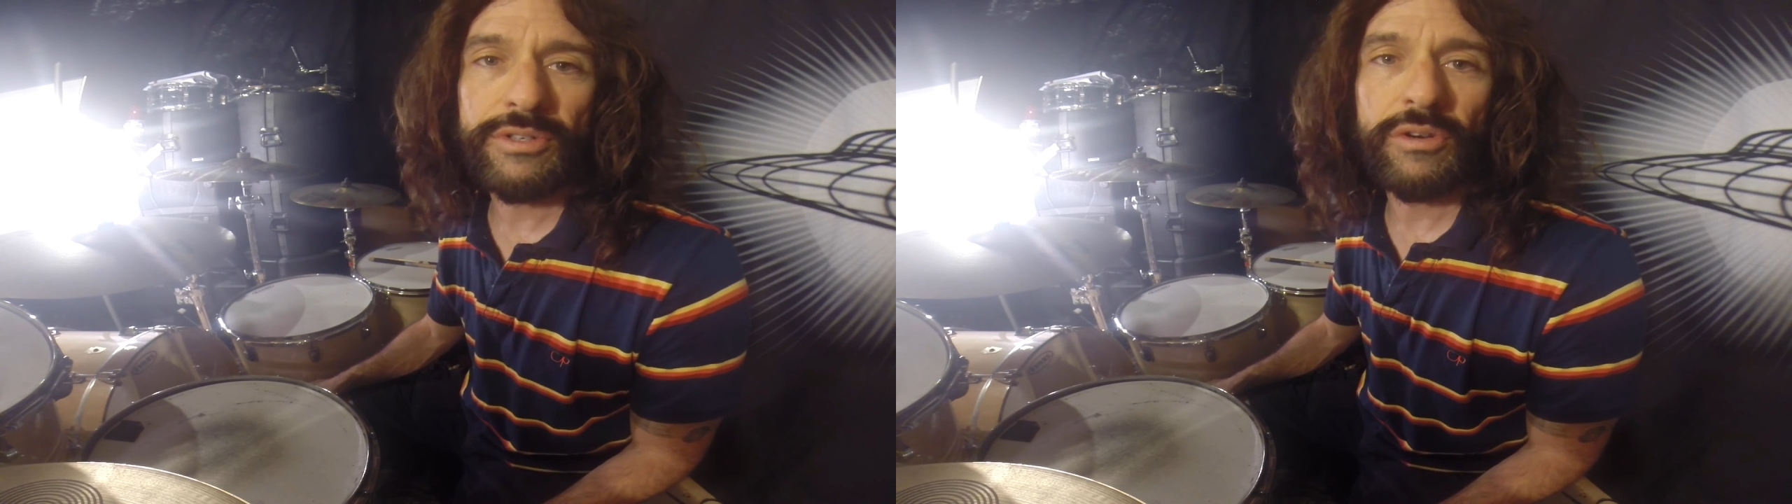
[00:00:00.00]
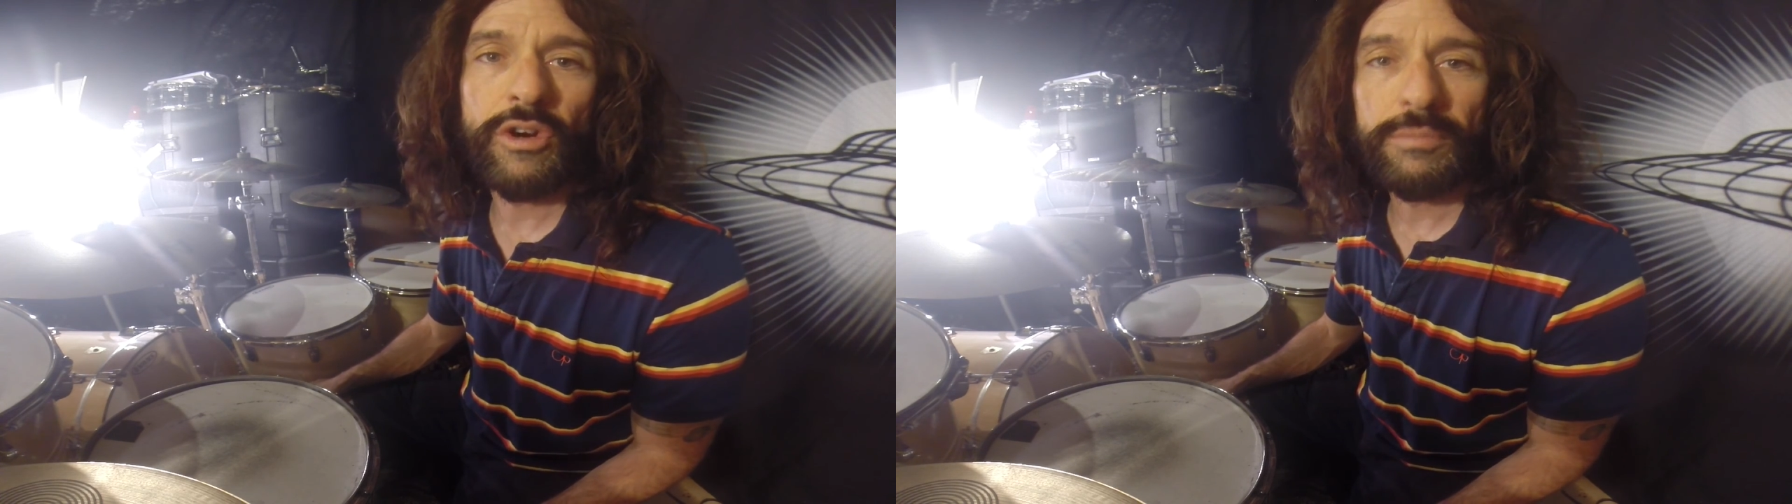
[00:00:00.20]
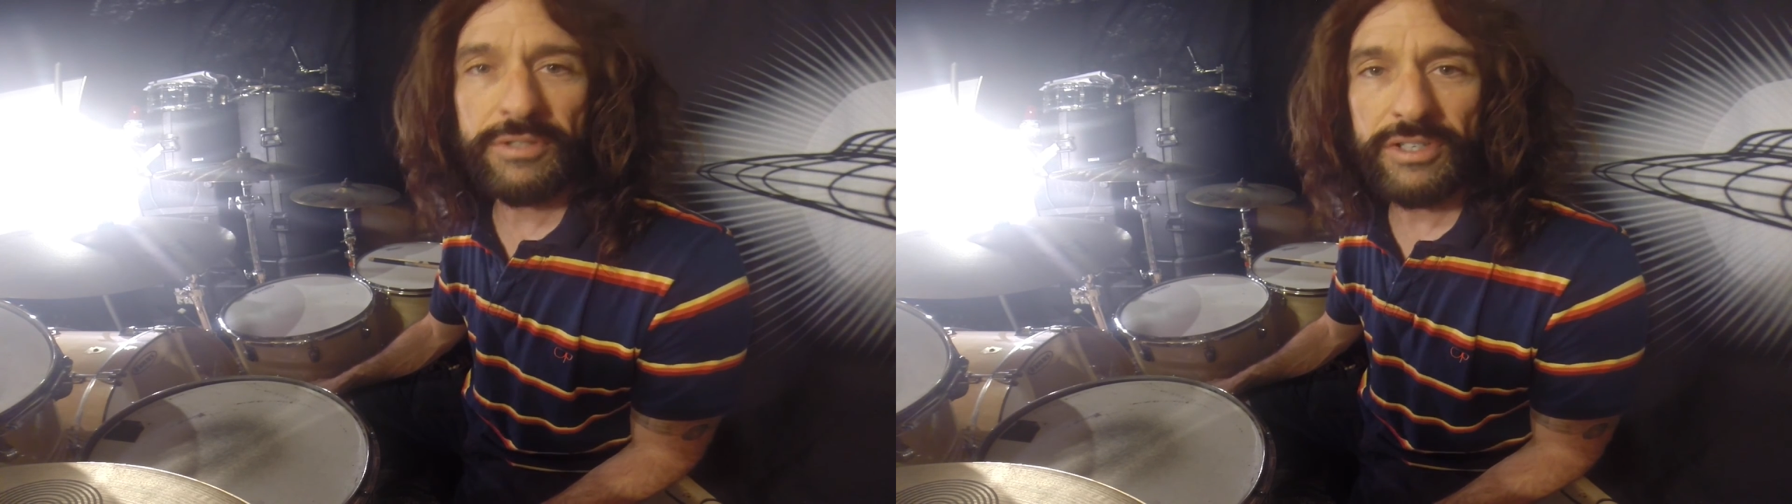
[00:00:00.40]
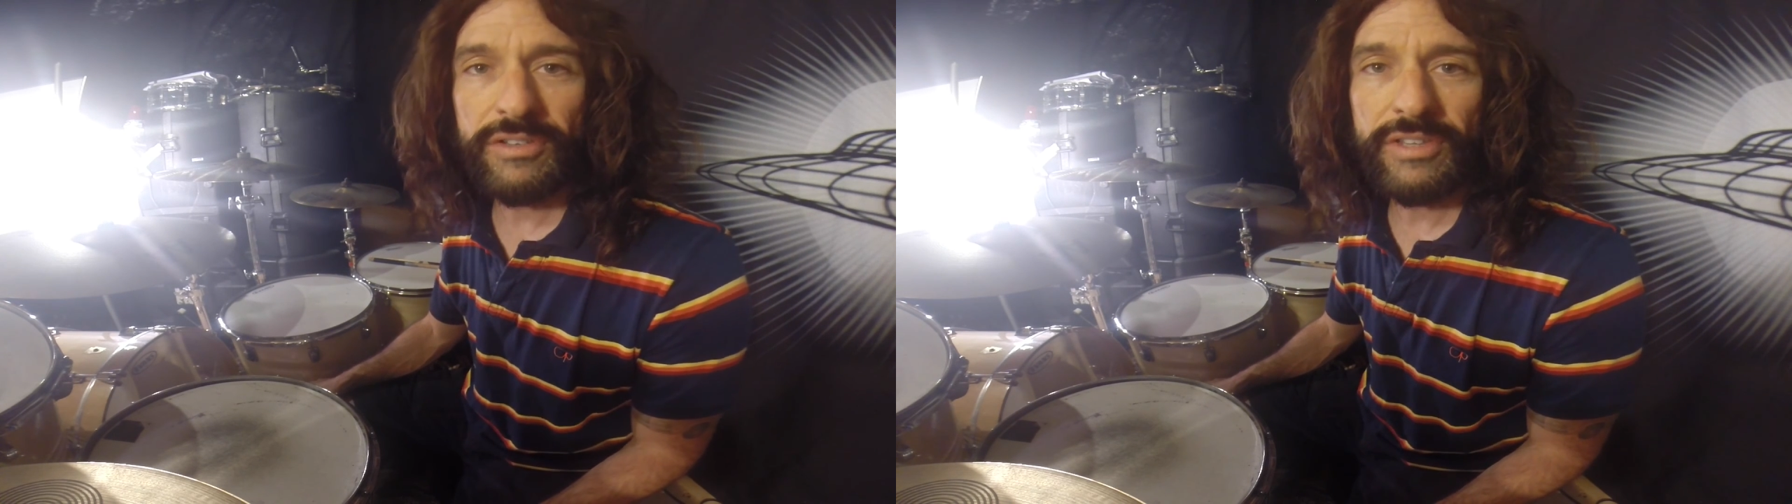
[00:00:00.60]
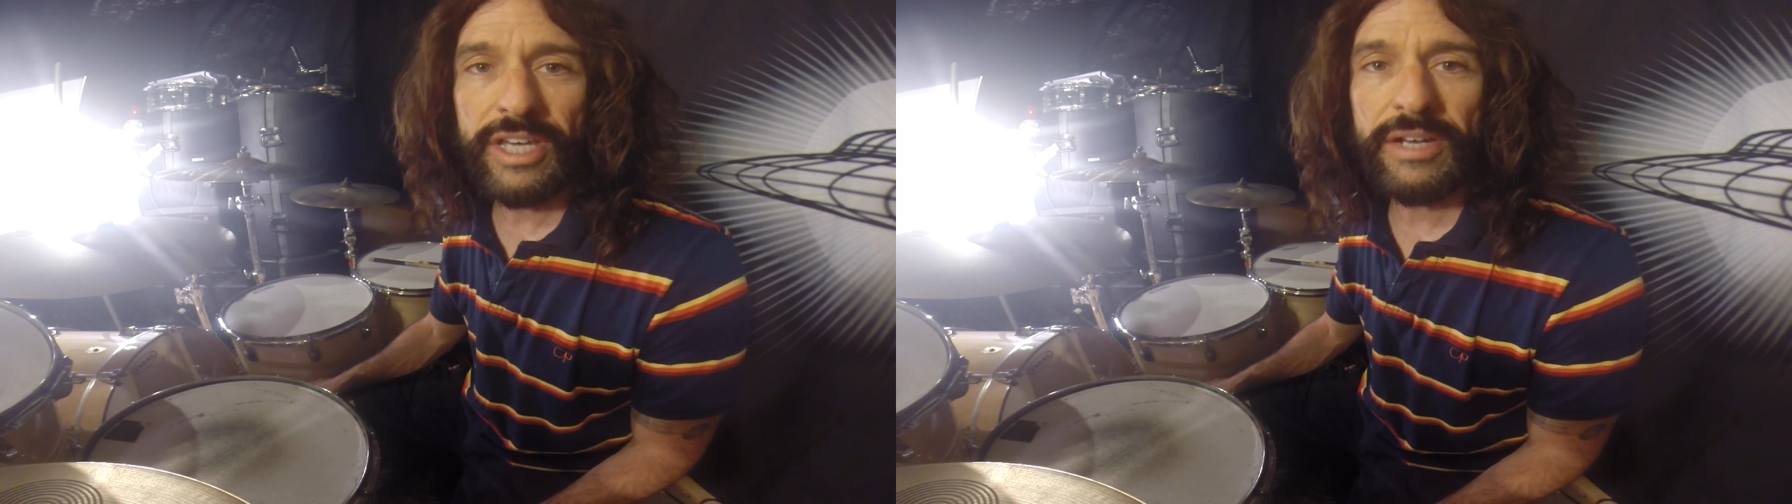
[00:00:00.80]
So hope to see
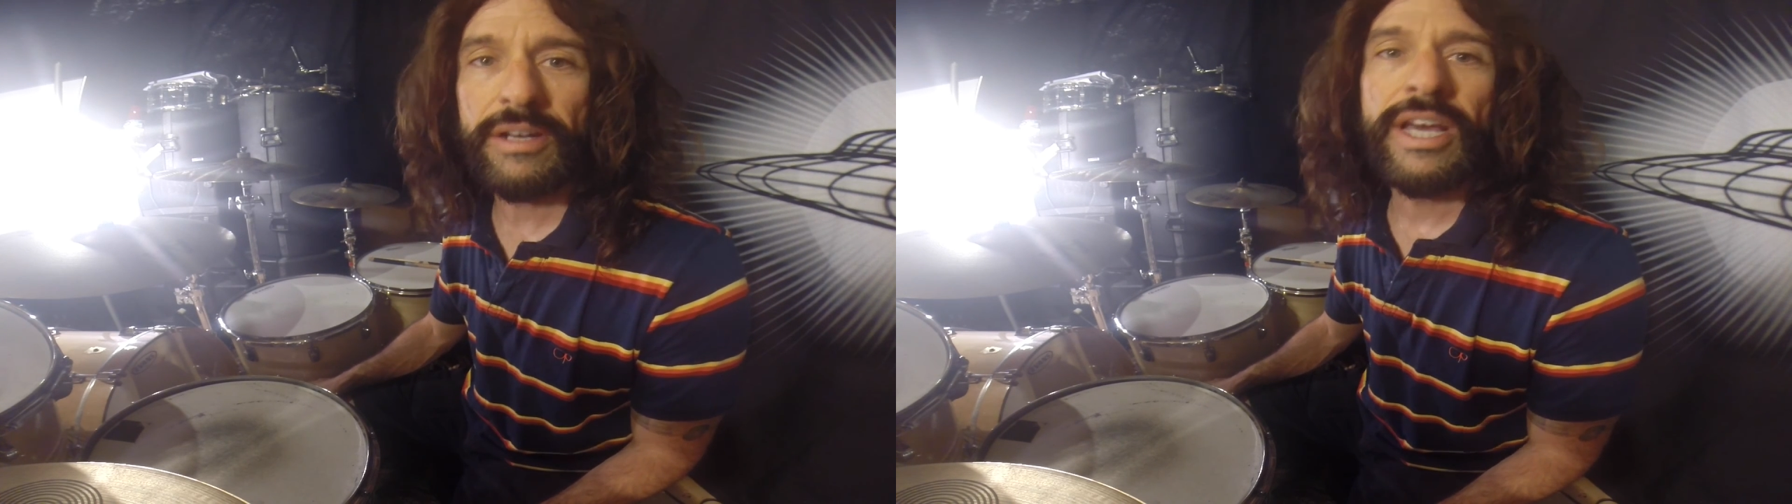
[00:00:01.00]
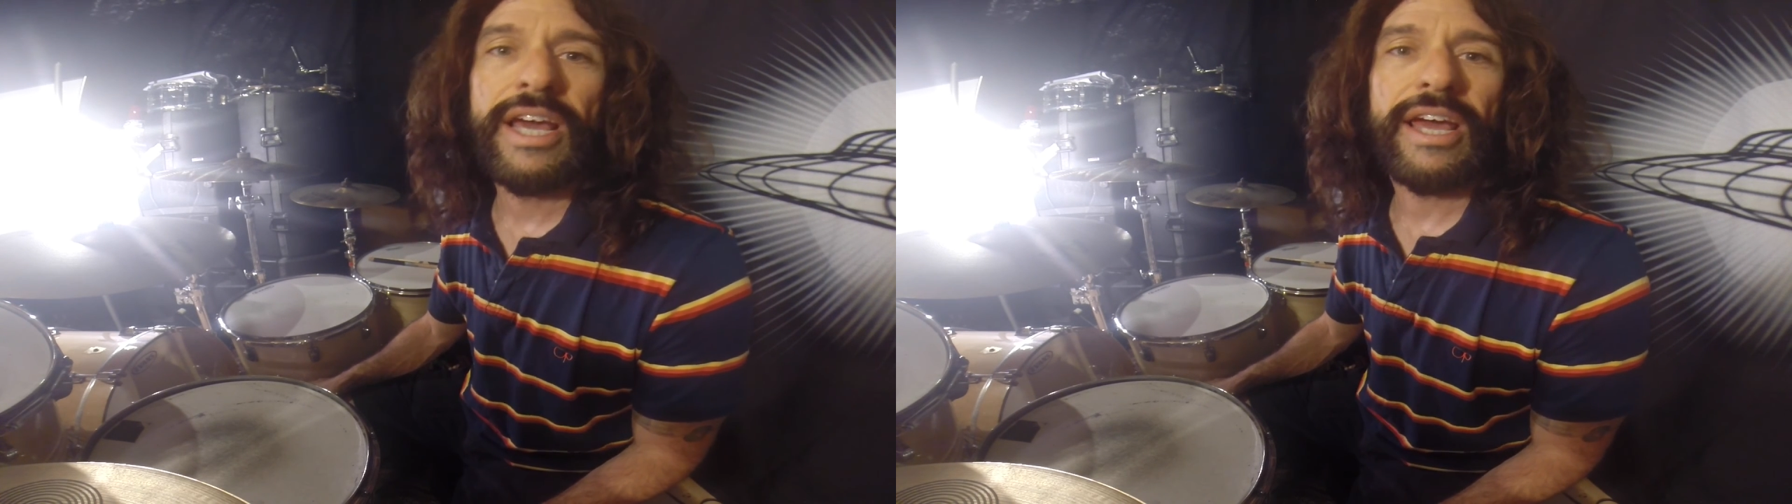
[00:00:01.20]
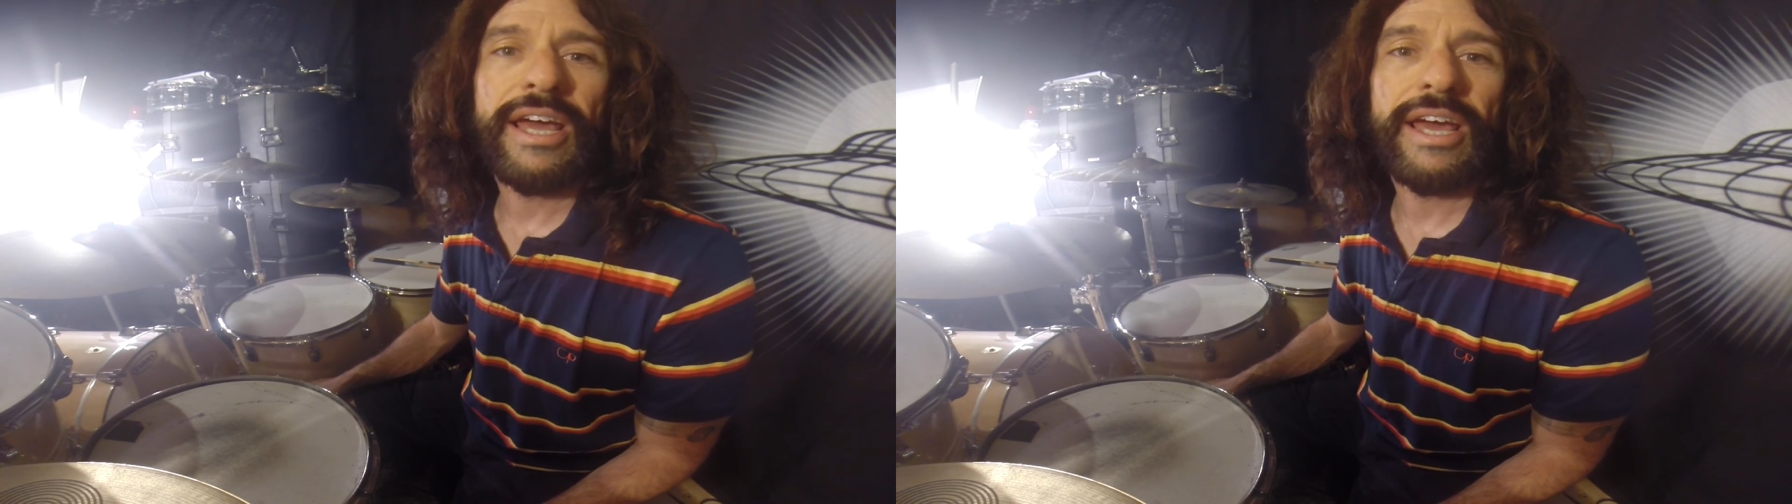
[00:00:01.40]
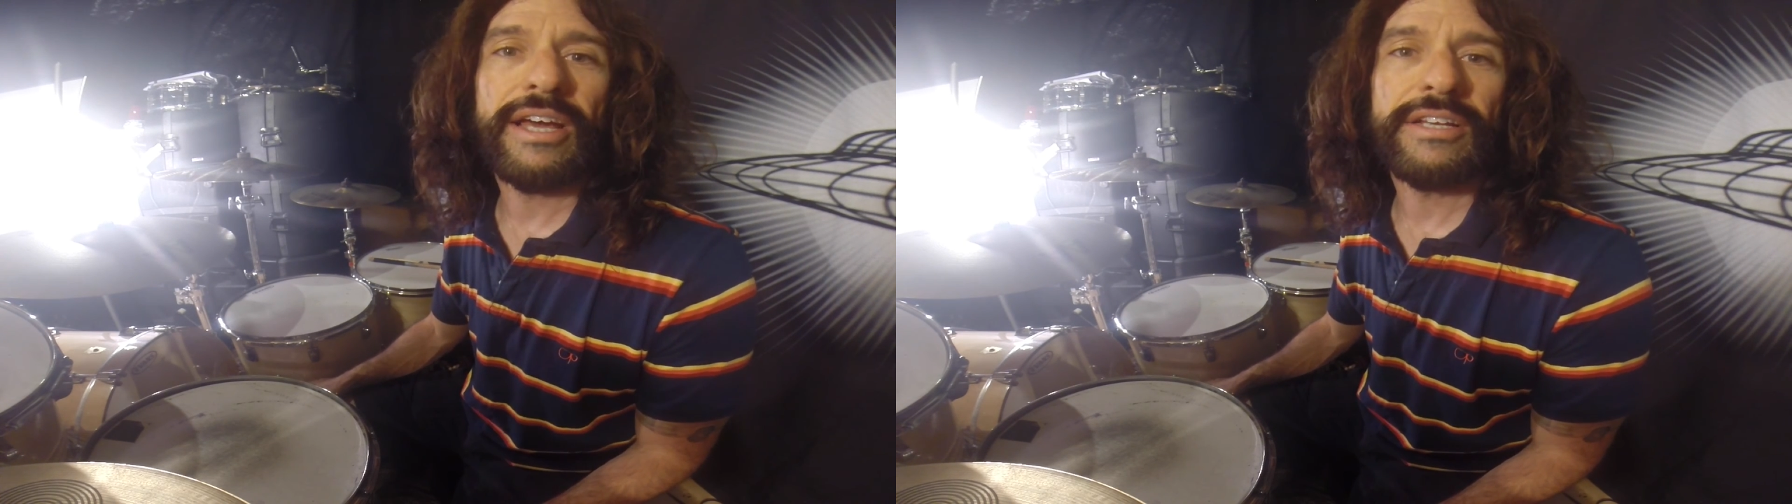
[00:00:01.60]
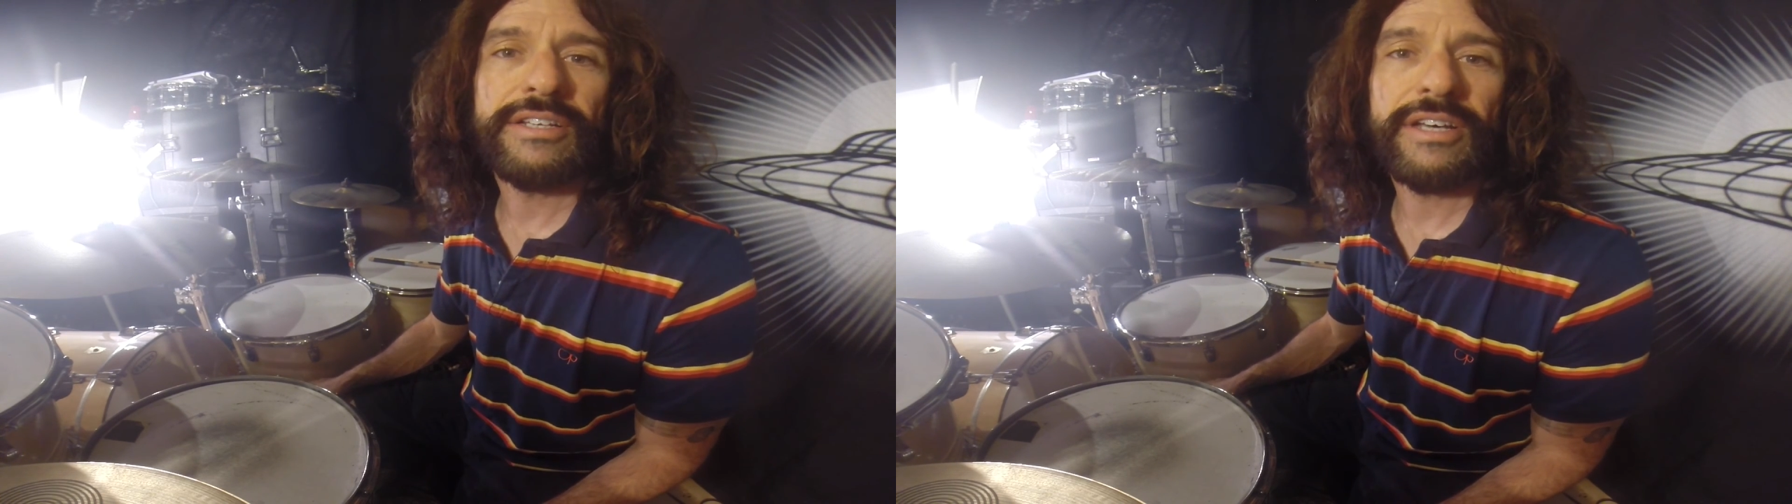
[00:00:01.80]
you then,
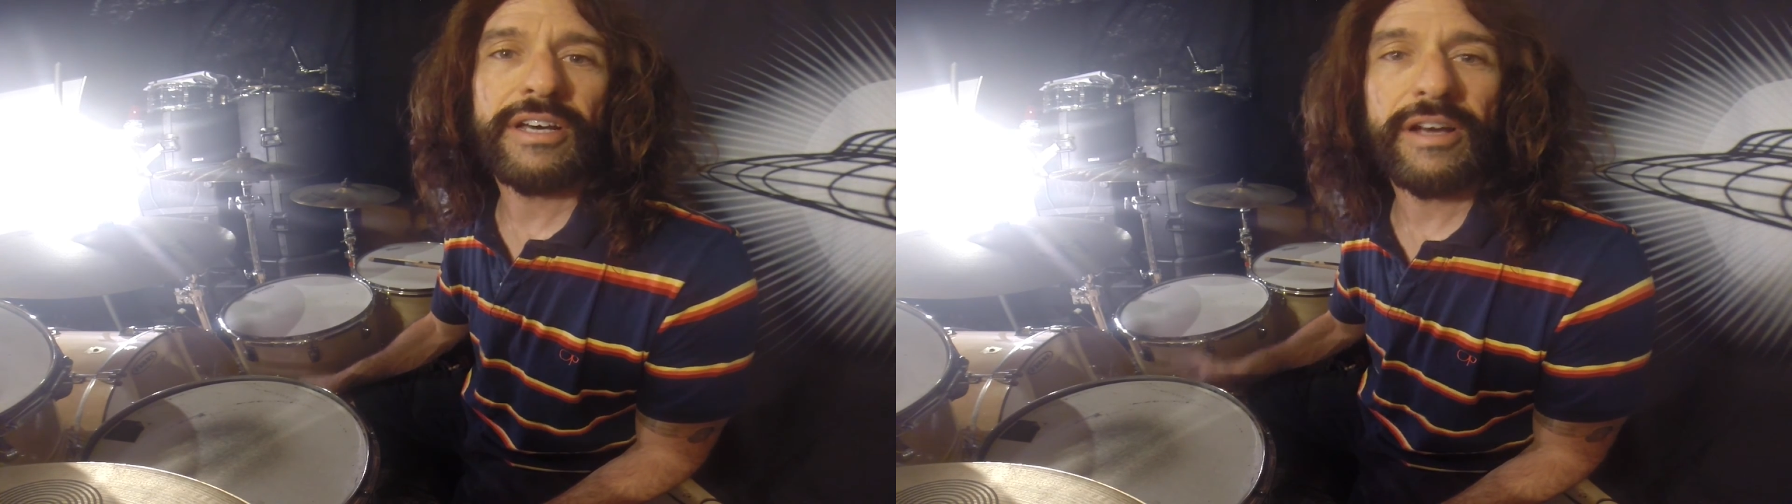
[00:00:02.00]
and